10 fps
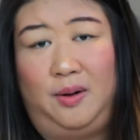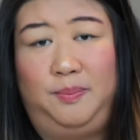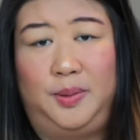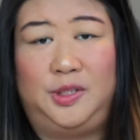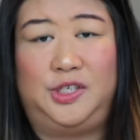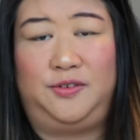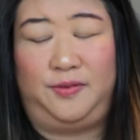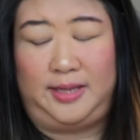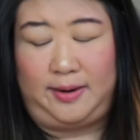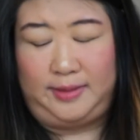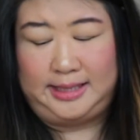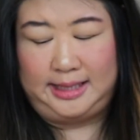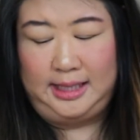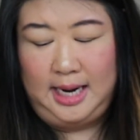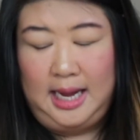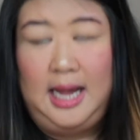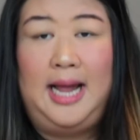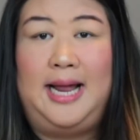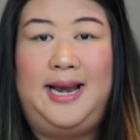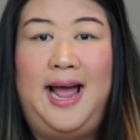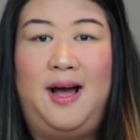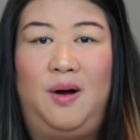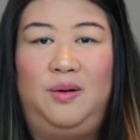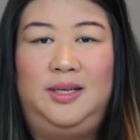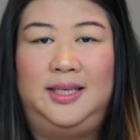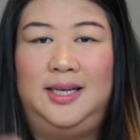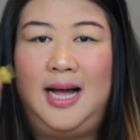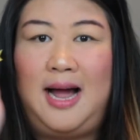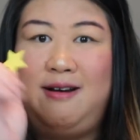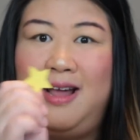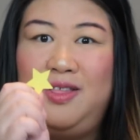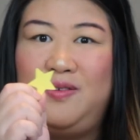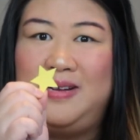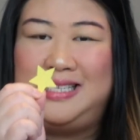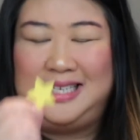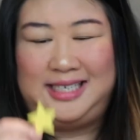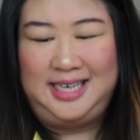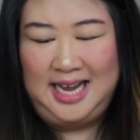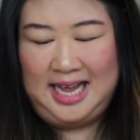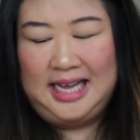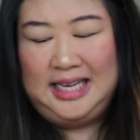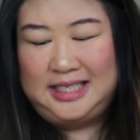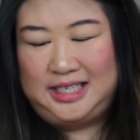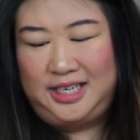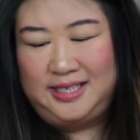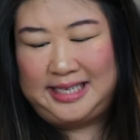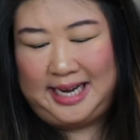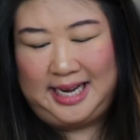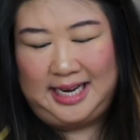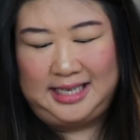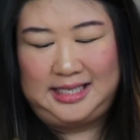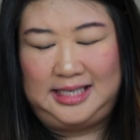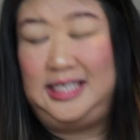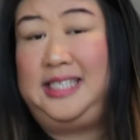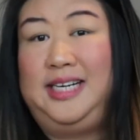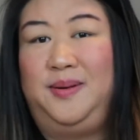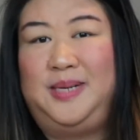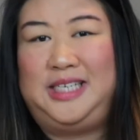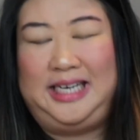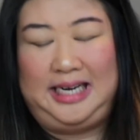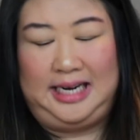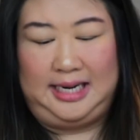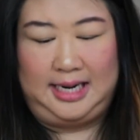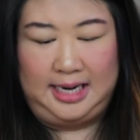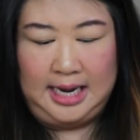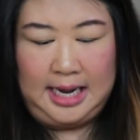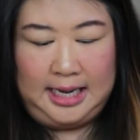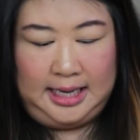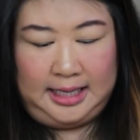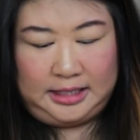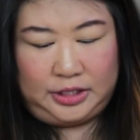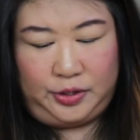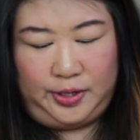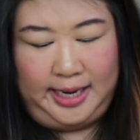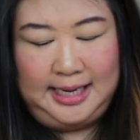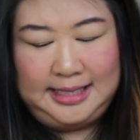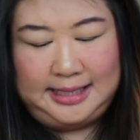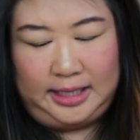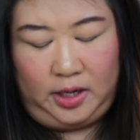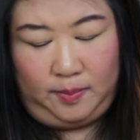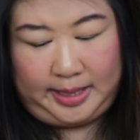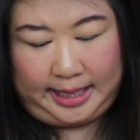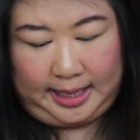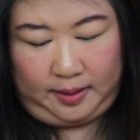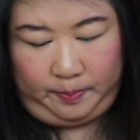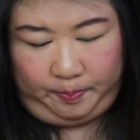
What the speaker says: purchase it for that reason. And now another reason to use it is the sticker machine. So Create a Sticker Mini.